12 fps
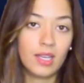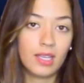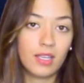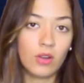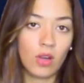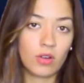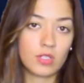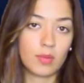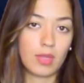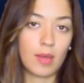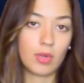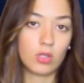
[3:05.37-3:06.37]
here are
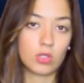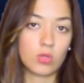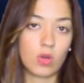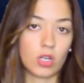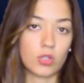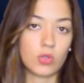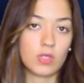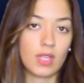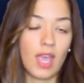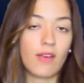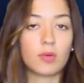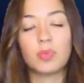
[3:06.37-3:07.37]
some chemical structures that
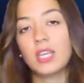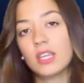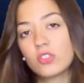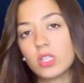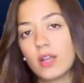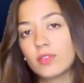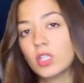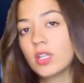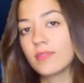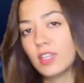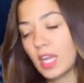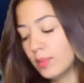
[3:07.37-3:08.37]
have a pH level
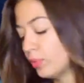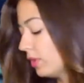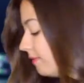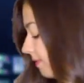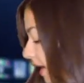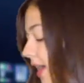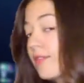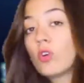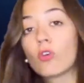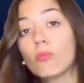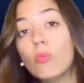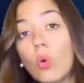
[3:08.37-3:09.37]
of 9.5
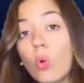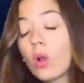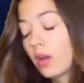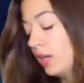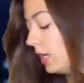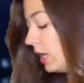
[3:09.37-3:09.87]
or more.